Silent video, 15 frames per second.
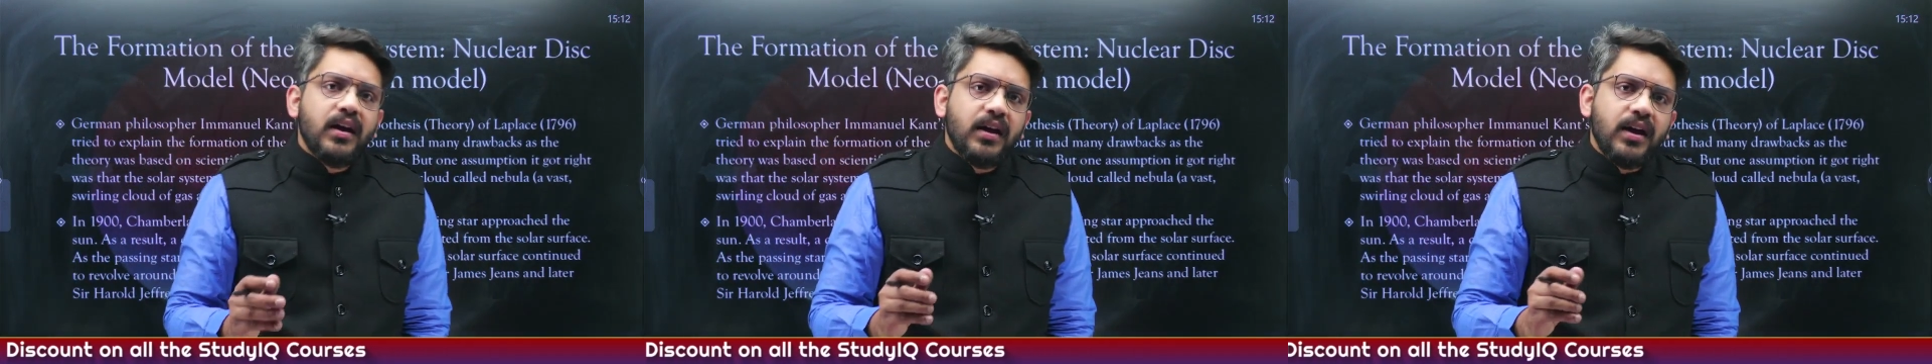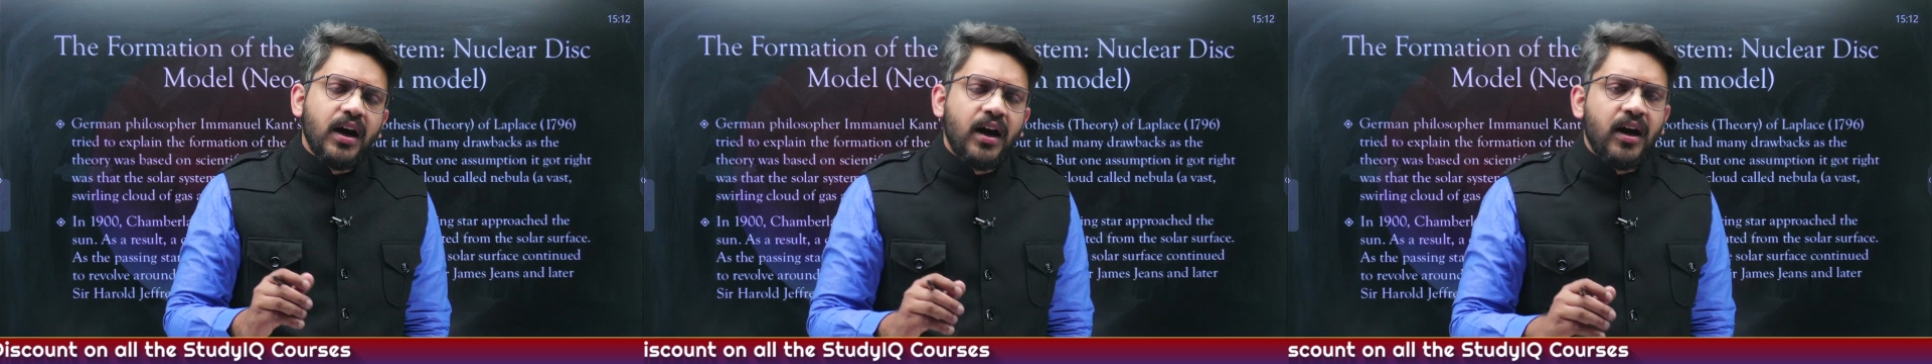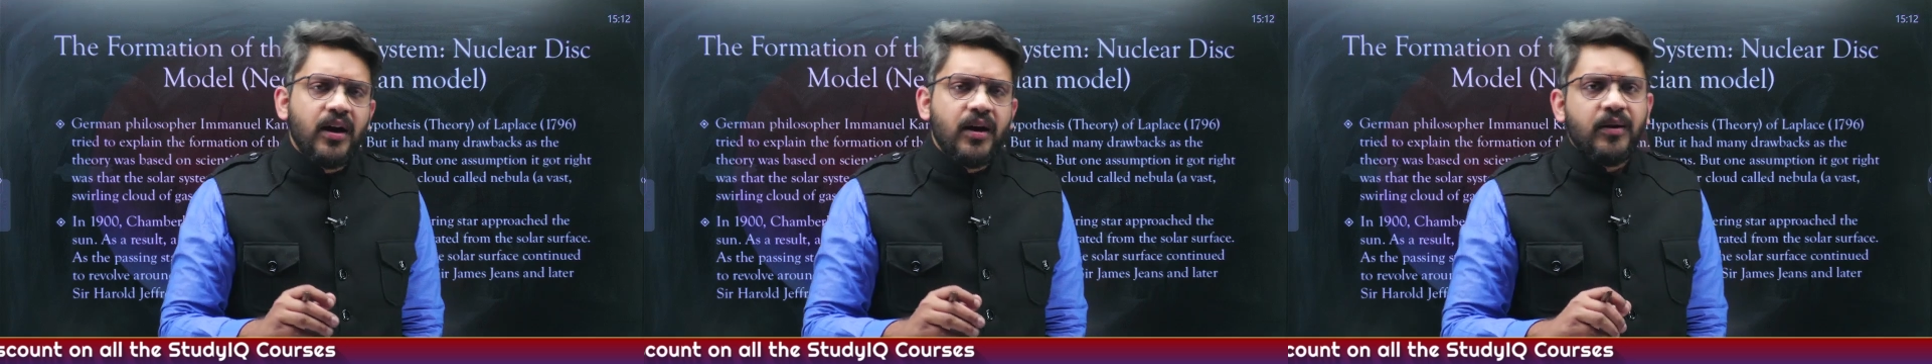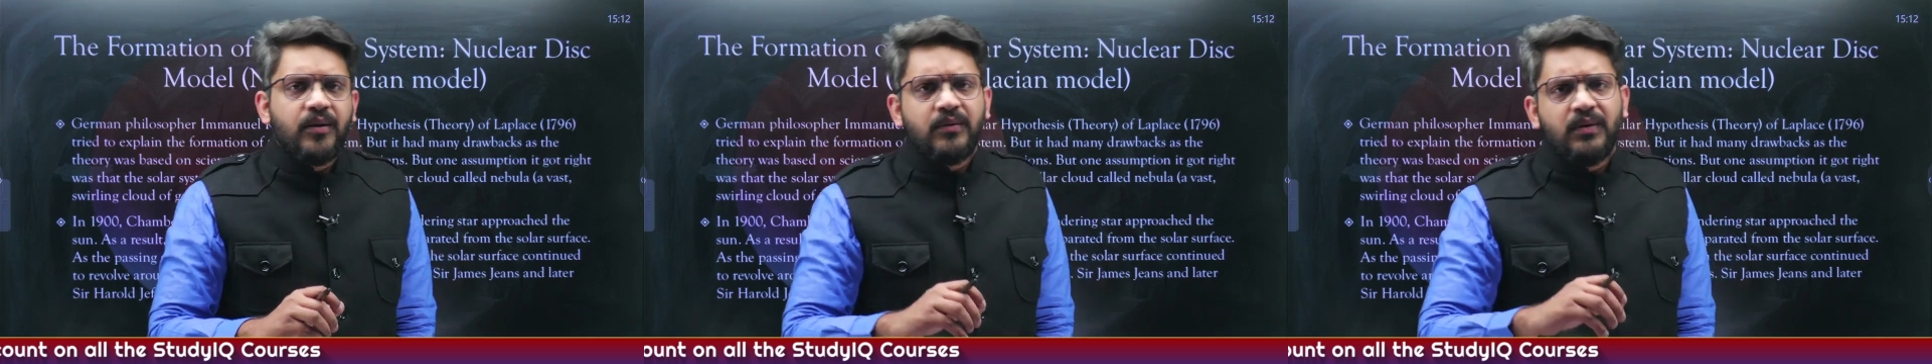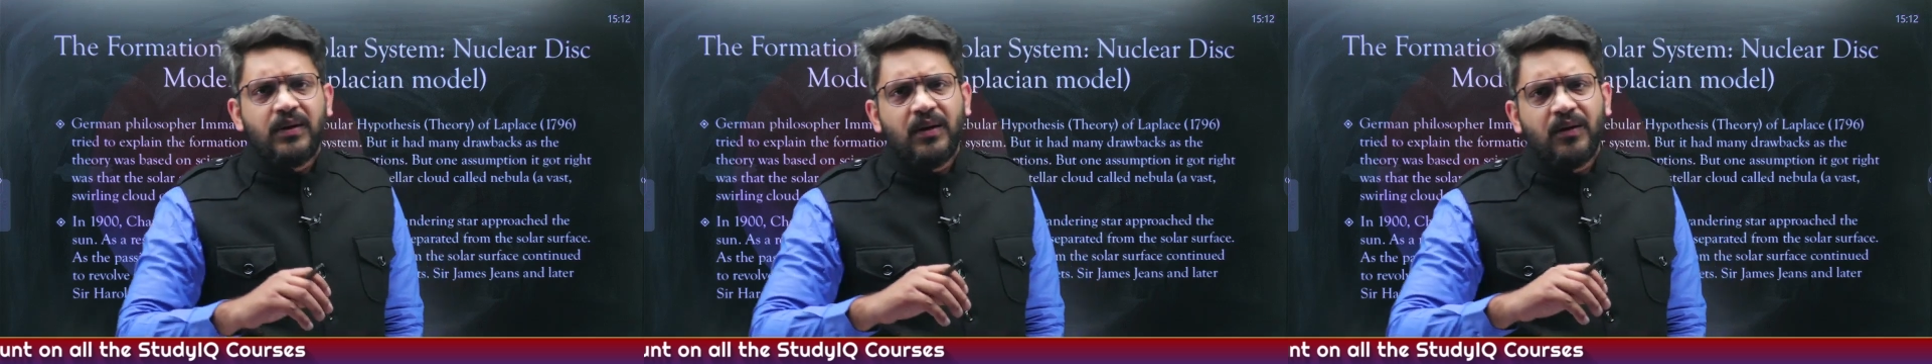
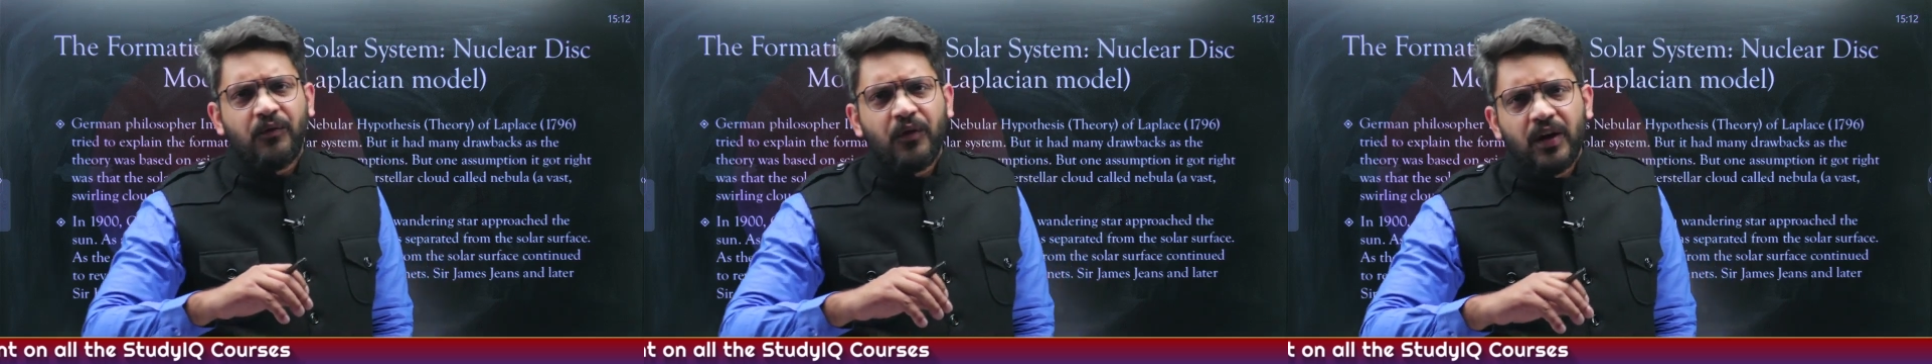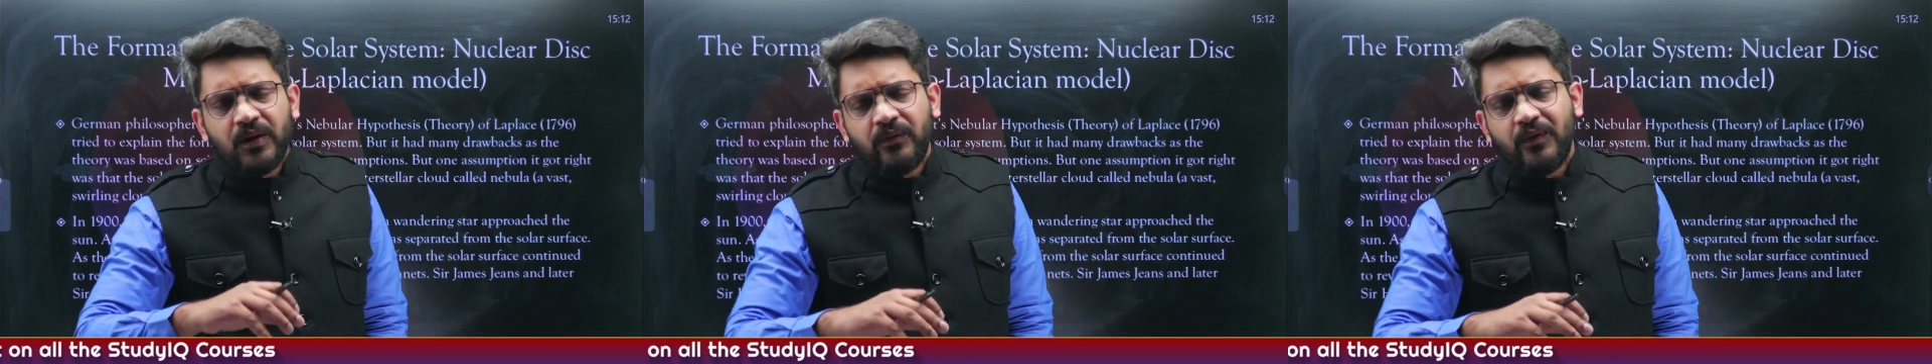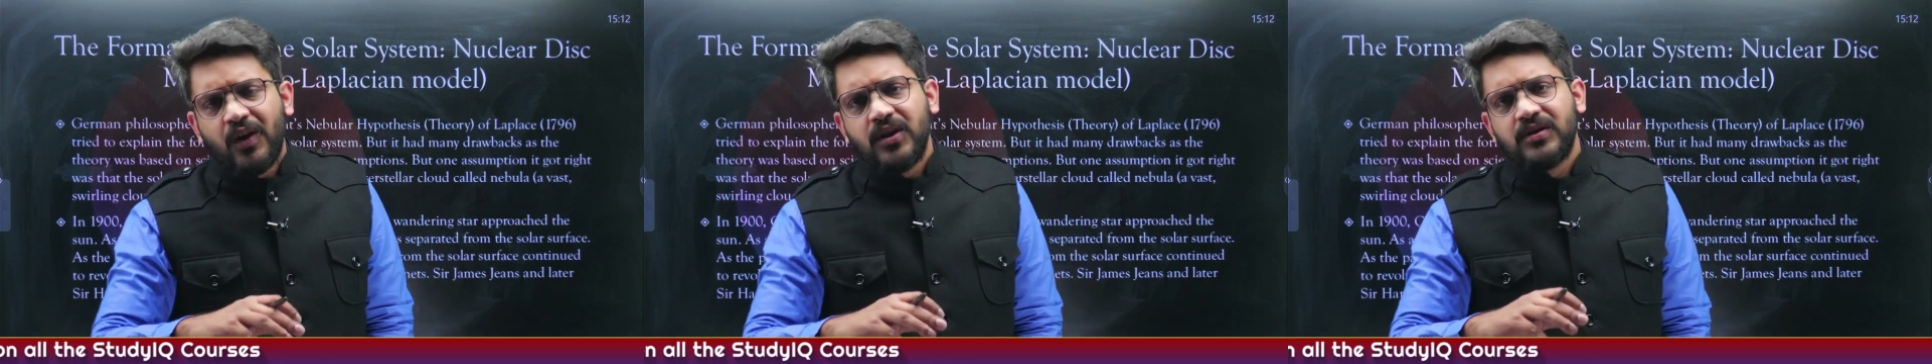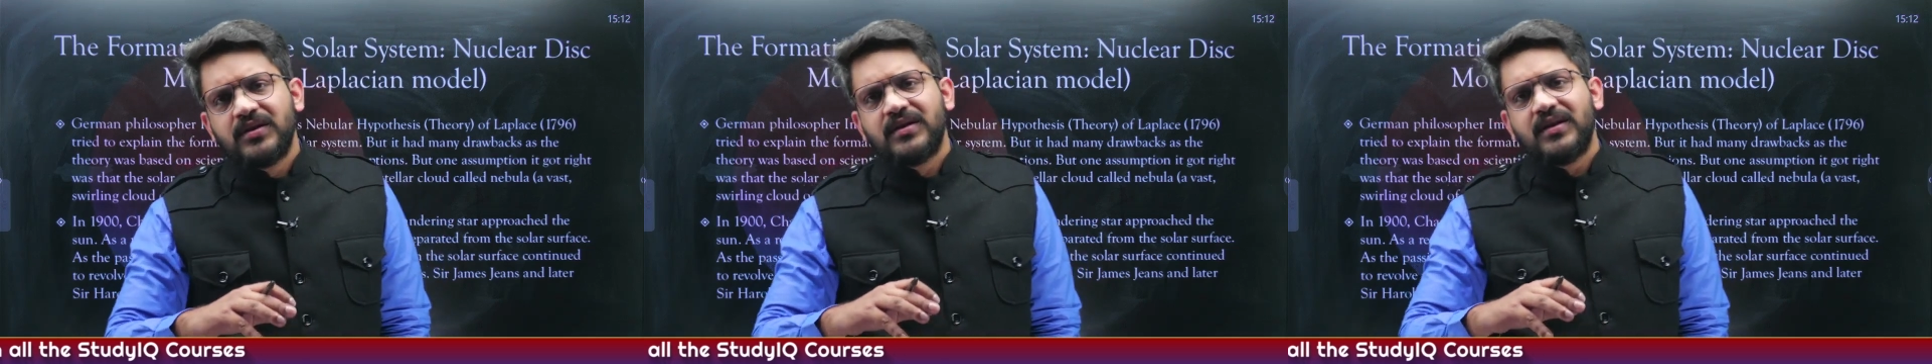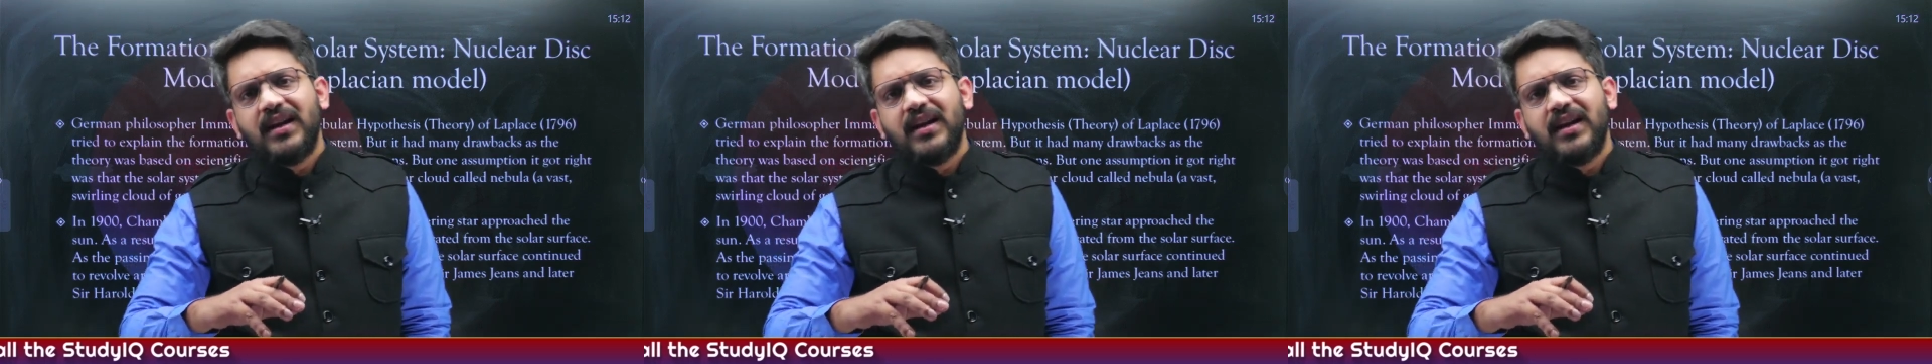One was